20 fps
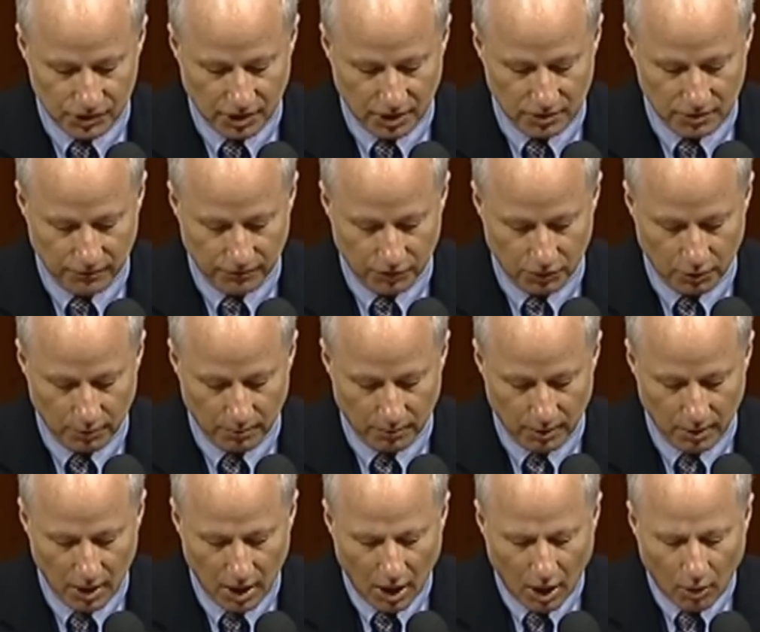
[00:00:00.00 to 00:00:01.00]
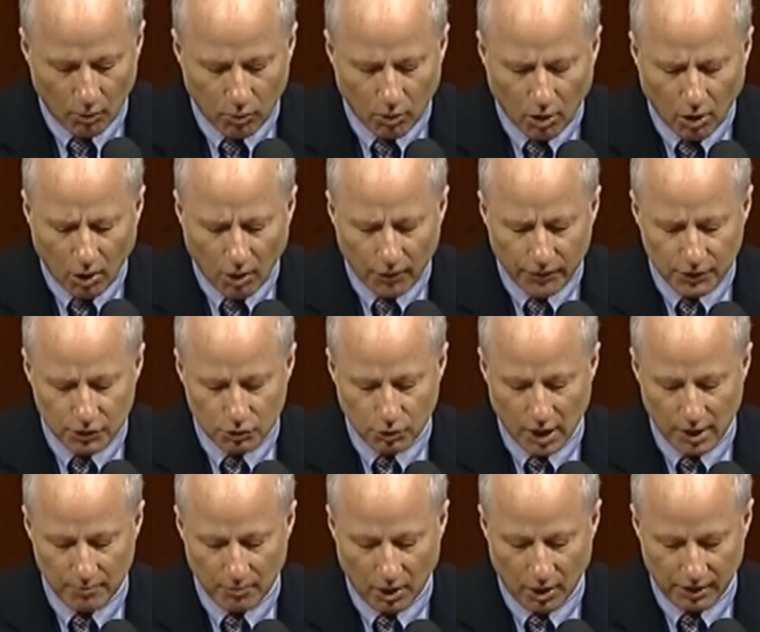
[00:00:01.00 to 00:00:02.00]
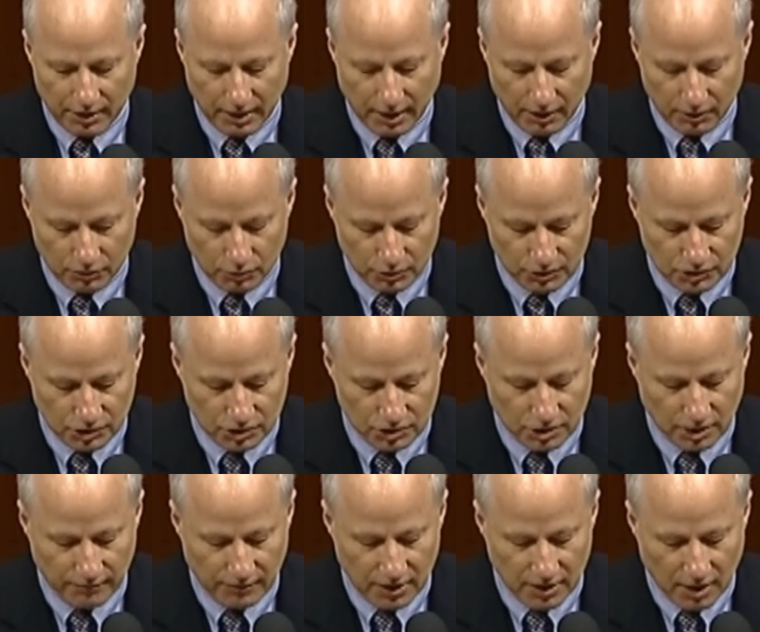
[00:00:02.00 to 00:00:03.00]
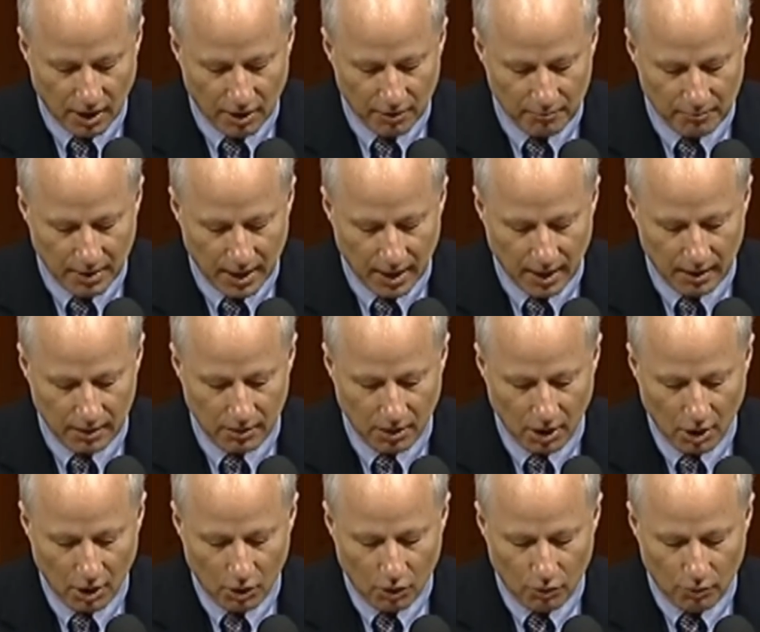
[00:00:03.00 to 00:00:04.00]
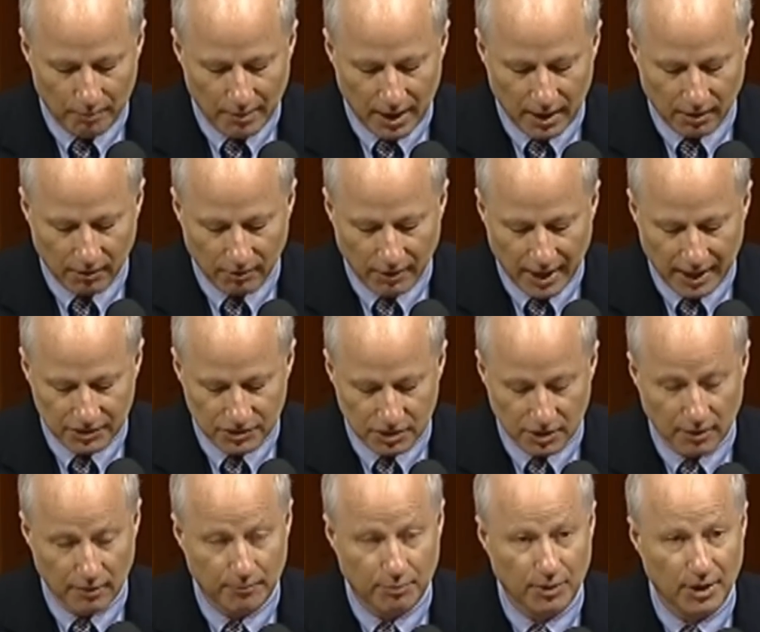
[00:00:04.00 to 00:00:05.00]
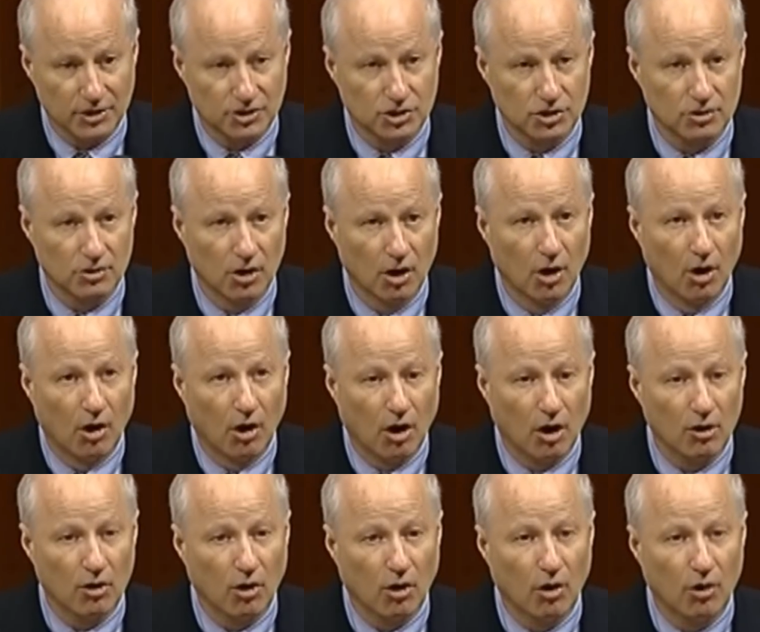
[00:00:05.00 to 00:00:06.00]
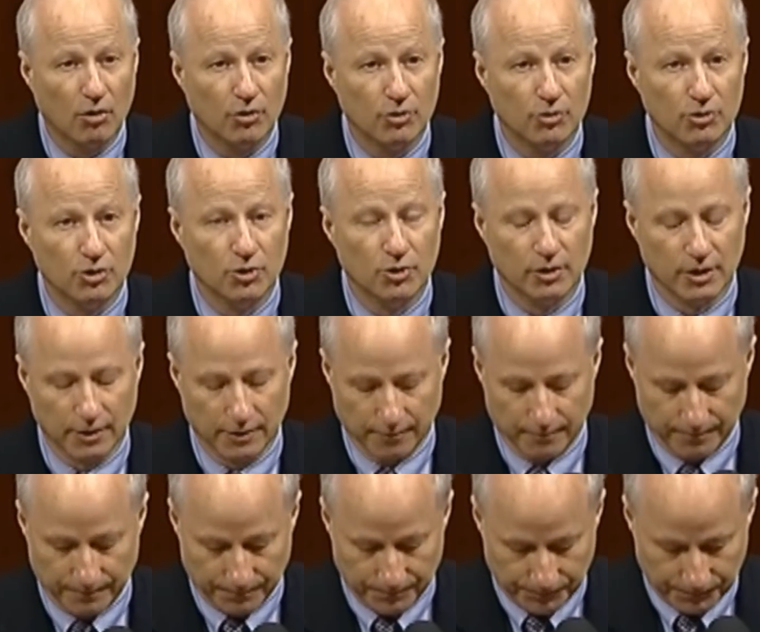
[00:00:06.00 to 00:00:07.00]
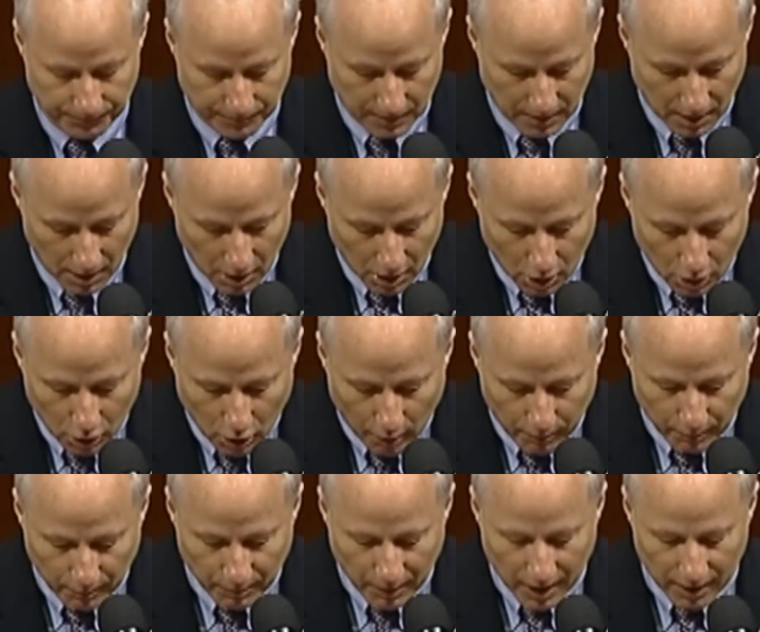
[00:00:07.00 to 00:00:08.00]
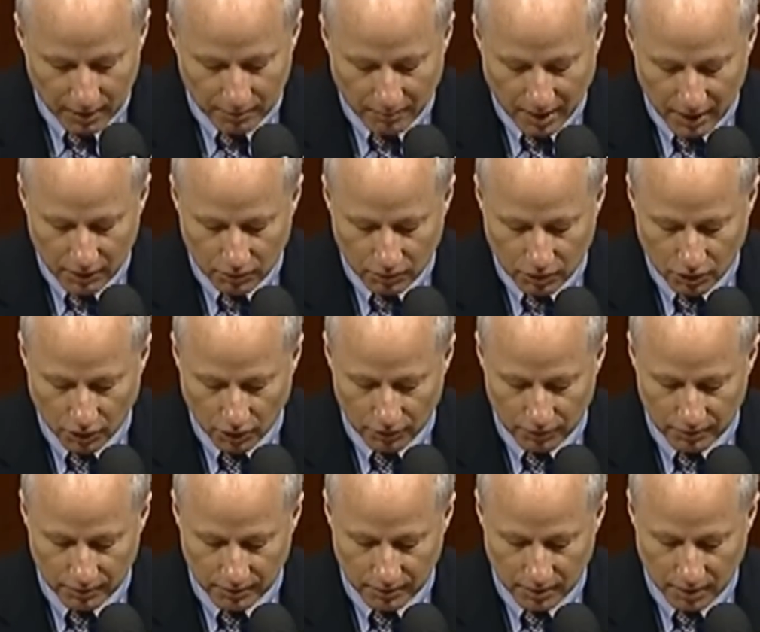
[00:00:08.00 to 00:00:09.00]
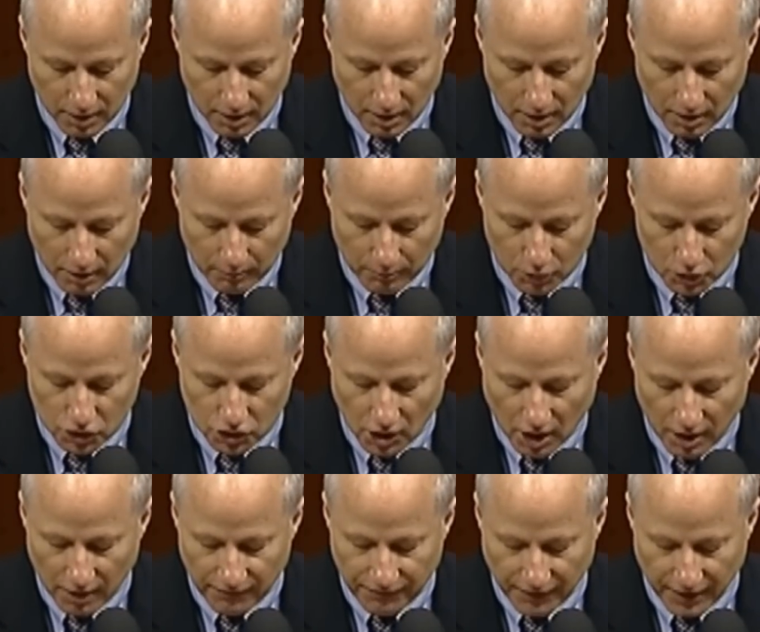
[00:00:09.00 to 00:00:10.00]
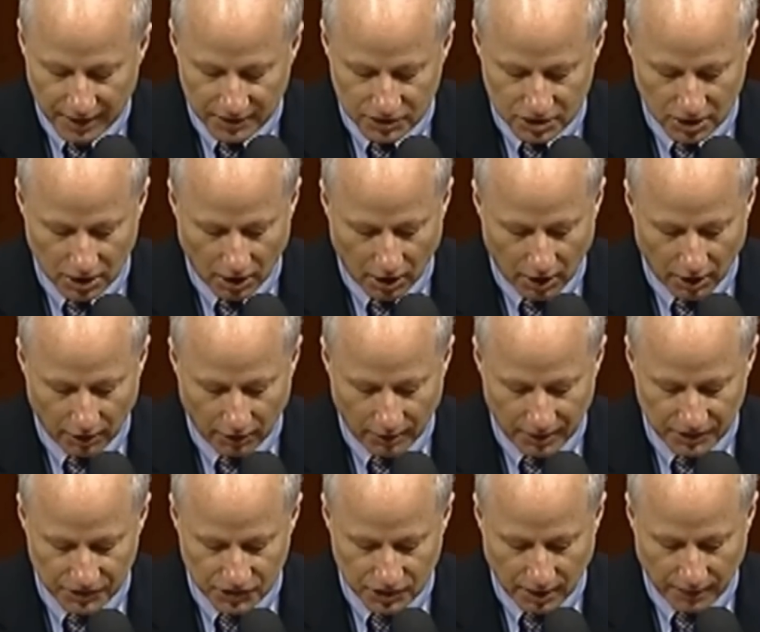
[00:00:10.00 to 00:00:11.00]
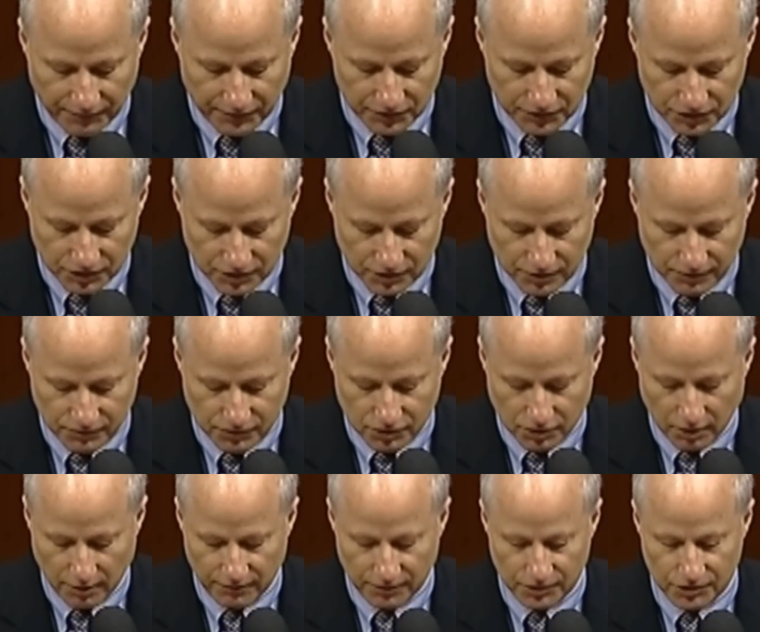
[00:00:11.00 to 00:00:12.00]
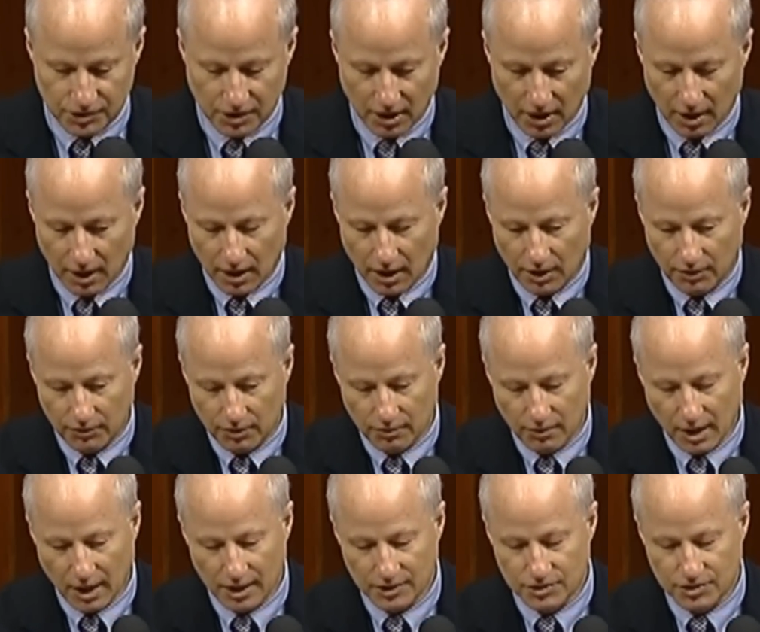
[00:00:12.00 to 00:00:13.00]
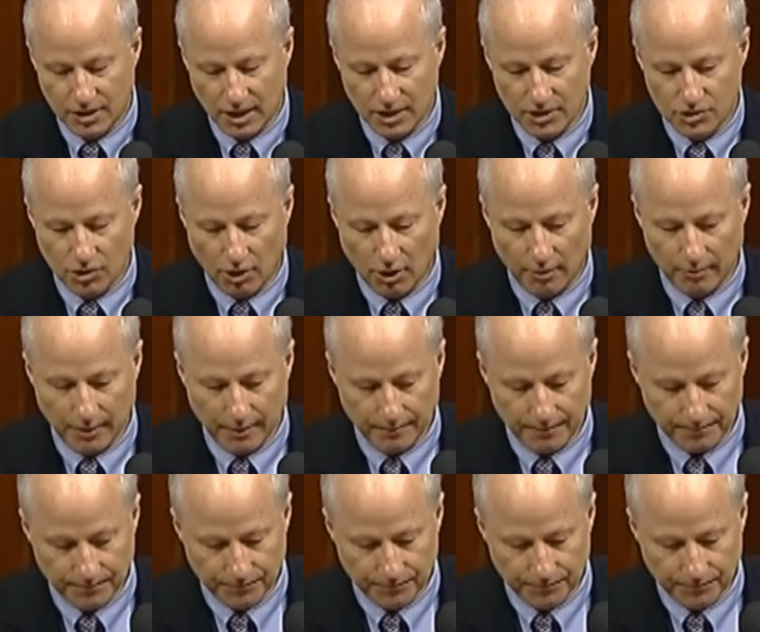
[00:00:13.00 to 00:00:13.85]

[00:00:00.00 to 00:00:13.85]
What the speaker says: sense of humor were all the trademark characteristics of a young man who made a lasting impression on all who knew him. Corporal Brandon Michael Kirton personifies the honor and selflessness of service in the United States Army.